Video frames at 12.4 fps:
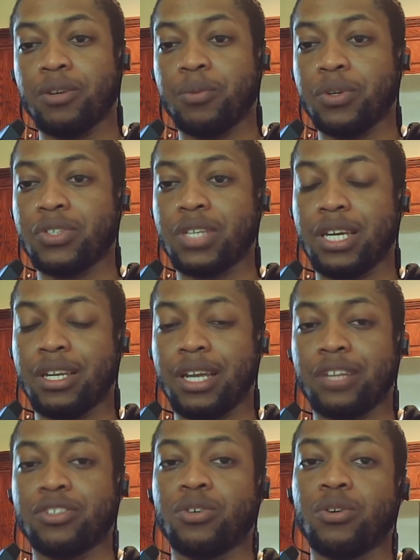Once again,
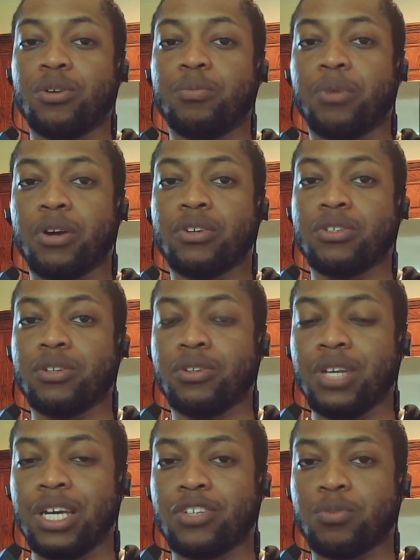that's our own personal
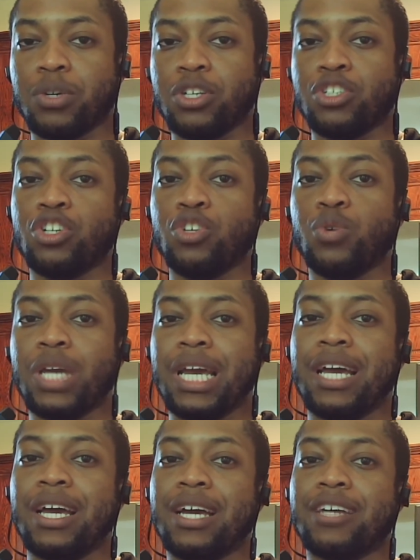list. Pretty sure you
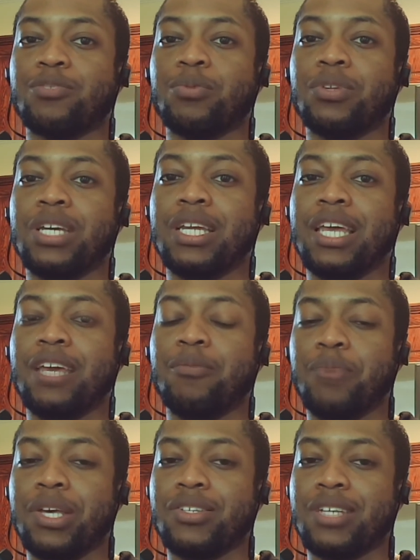guys believe
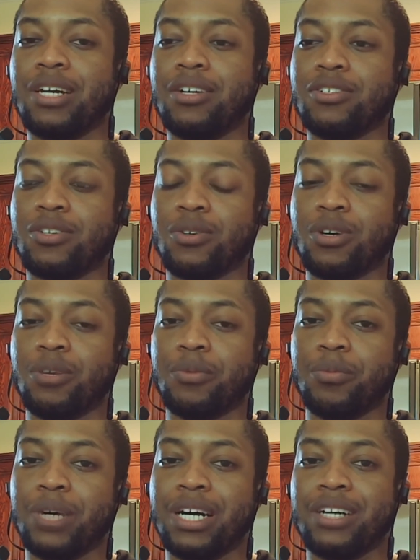missed out on some couple
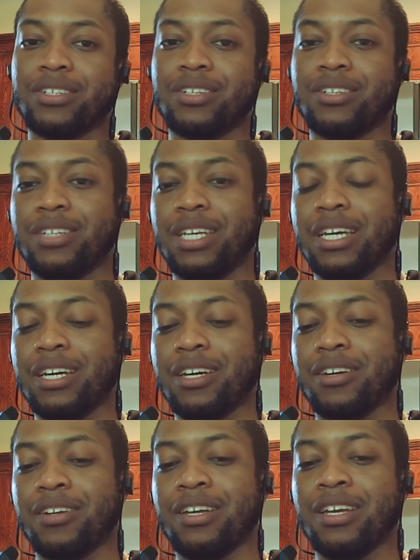bosses. Yeah,
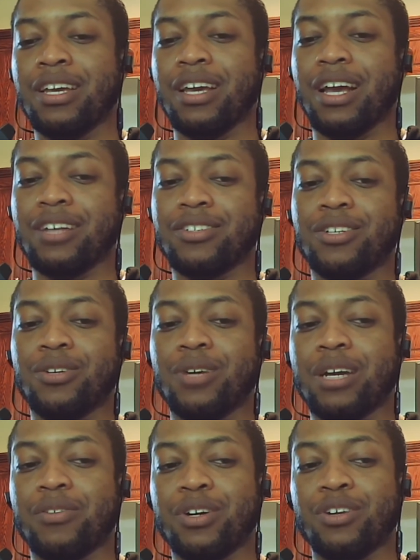I still
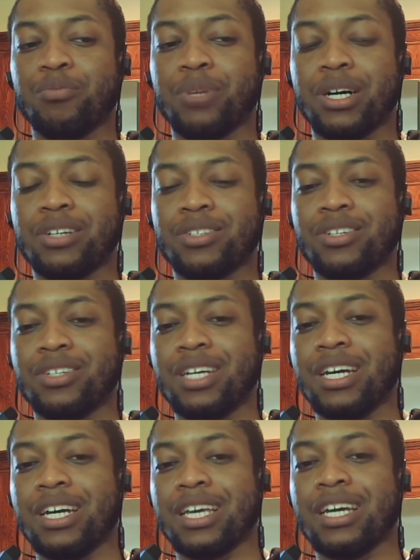have other bosses
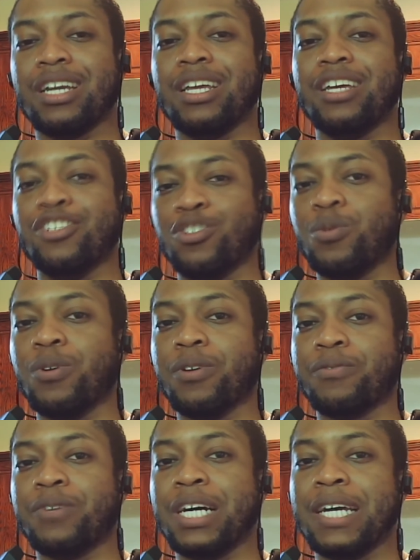that I kind of enjoy
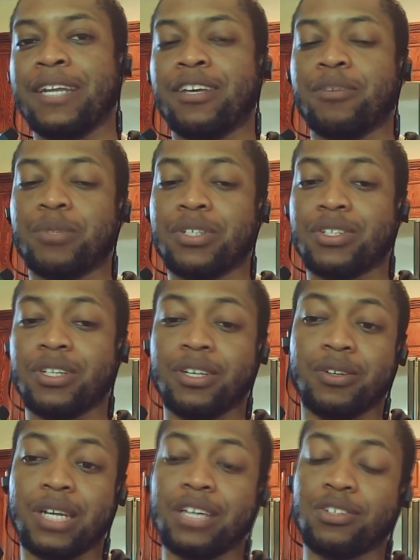fighting, but still,
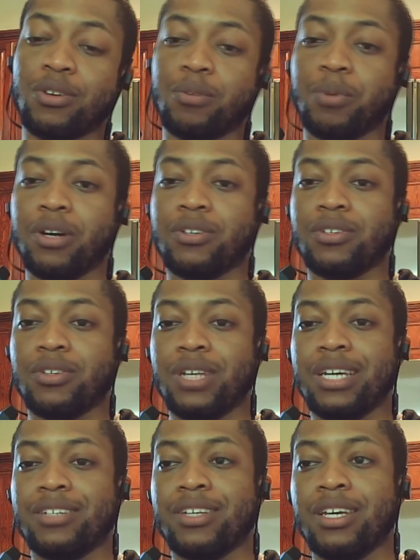that's our own personal
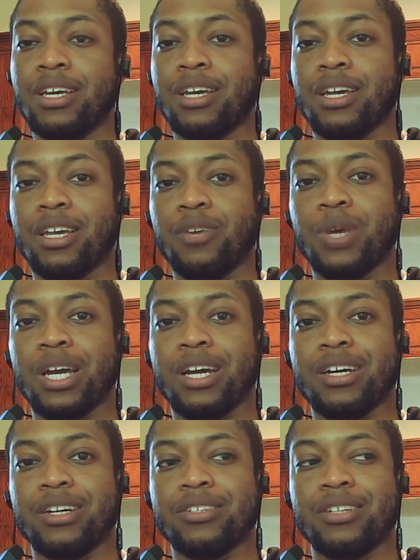list. And you
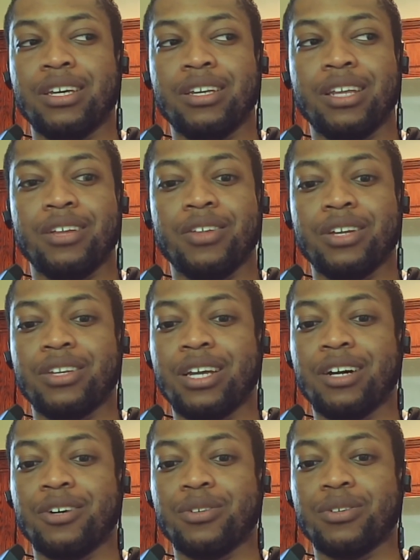guys, they left
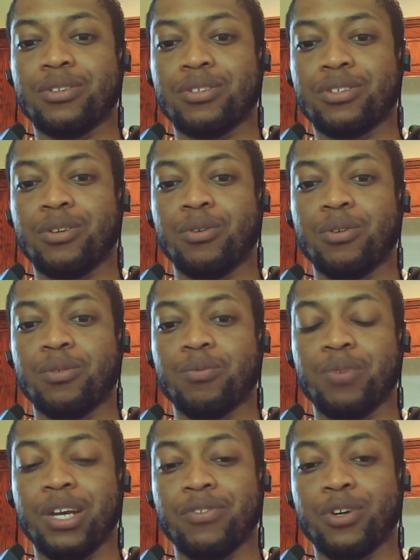out some
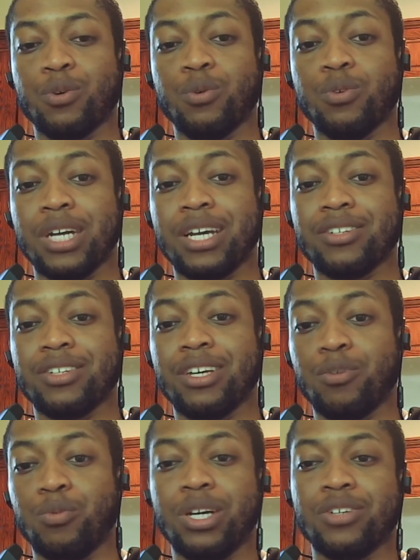very cool, like I said,
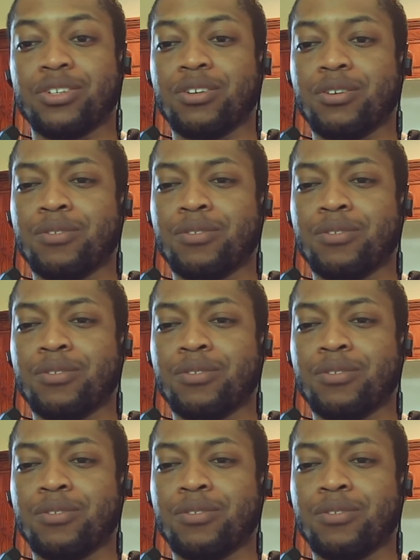Wesker.